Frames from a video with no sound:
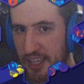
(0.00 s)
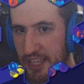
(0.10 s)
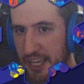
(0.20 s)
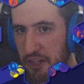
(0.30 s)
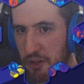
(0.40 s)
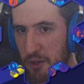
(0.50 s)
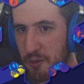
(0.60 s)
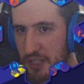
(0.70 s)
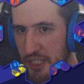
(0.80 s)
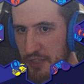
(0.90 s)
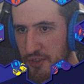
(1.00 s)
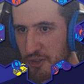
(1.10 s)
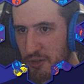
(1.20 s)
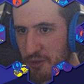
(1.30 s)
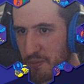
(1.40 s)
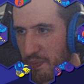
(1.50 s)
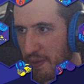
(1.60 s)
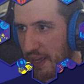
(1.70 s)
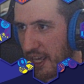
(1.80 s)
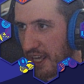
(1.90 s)
and only if you
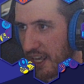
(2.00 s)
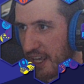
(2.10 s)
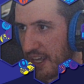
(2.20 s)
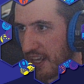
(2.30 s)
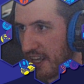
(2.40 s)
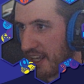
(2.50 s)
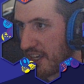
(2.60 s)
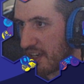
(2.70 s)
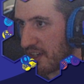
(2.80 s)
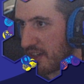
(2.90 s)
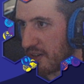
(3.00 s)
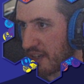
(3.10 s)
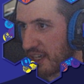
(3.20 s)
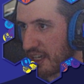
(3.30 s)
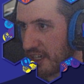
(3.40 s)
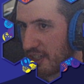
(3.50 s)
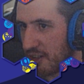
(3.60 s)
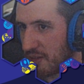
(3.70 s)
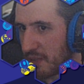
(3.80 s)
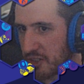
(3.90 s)
pay. Okay,
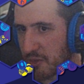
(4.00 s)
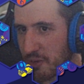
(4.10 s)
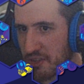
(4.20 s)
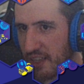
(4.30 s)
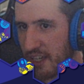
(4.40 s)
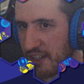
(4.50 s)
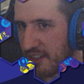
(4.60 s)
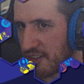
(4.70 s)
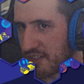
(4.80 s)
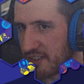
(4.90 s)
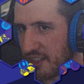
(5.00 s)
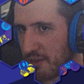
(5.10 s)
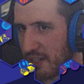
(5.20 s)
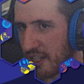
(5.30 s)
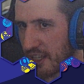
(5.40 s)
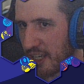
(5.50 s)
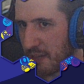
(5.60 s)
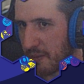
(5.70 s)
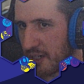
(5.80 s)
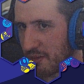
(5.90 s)
how much was that DLC when it
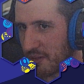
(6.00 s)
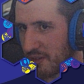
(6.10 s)
came out?